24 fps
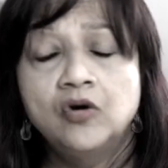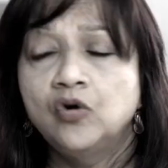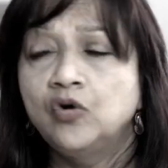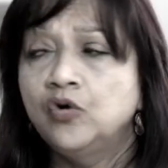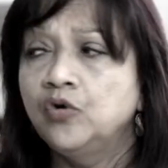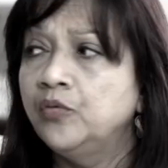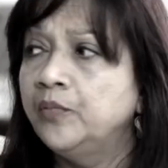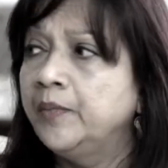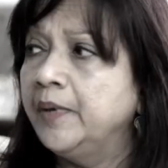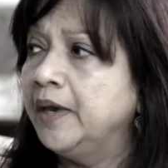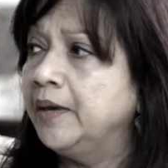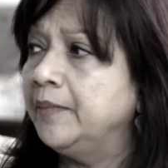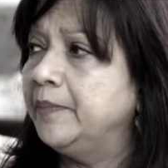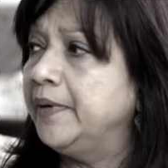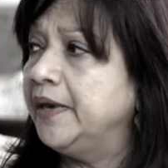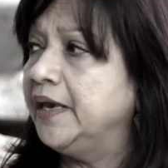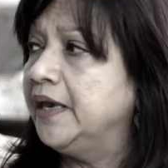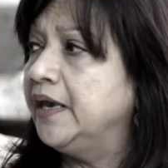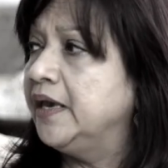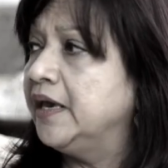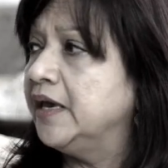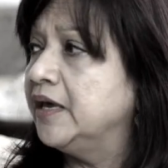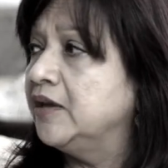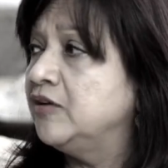who may
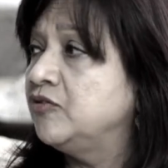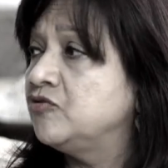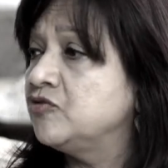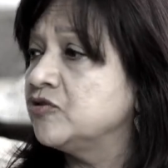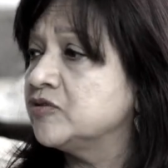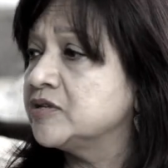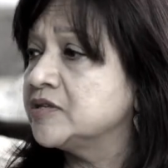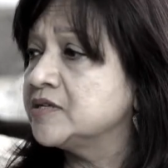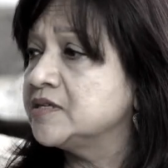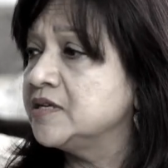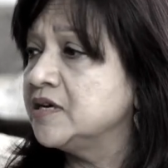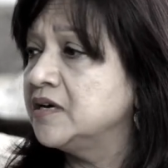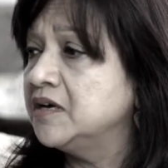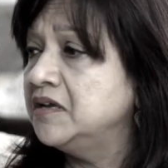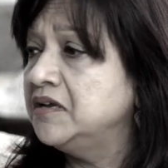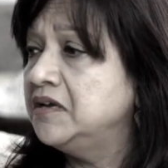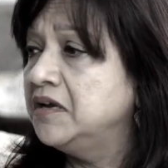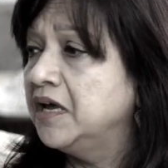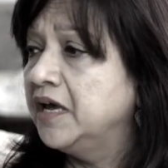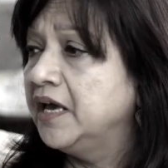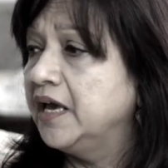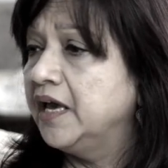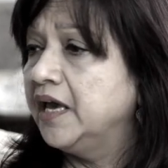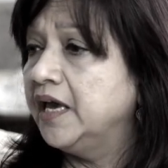be
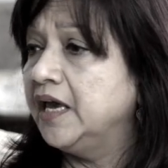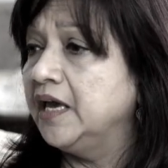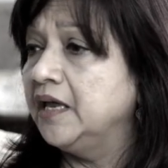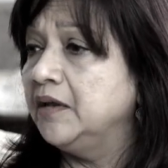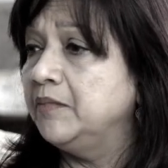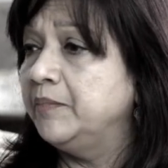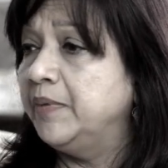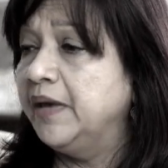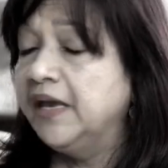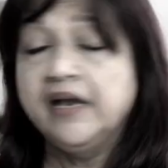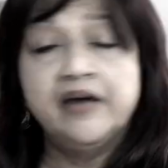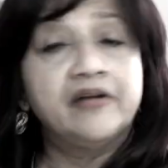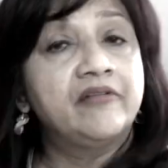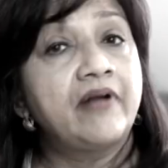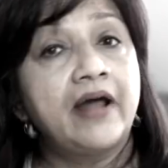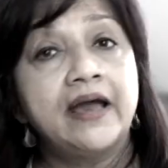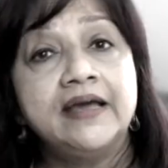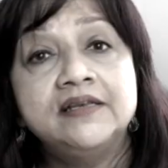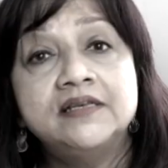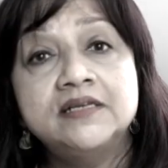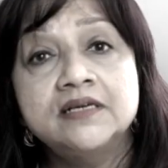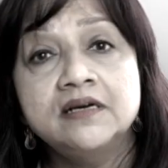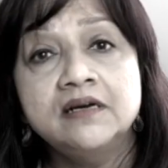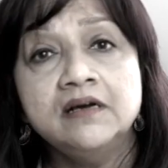interested in being a
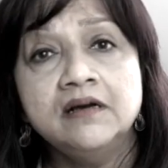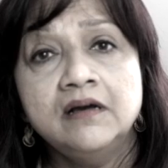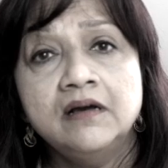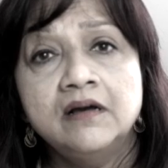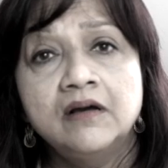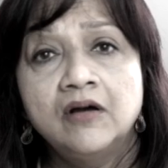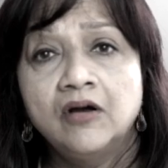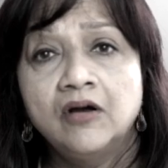writer,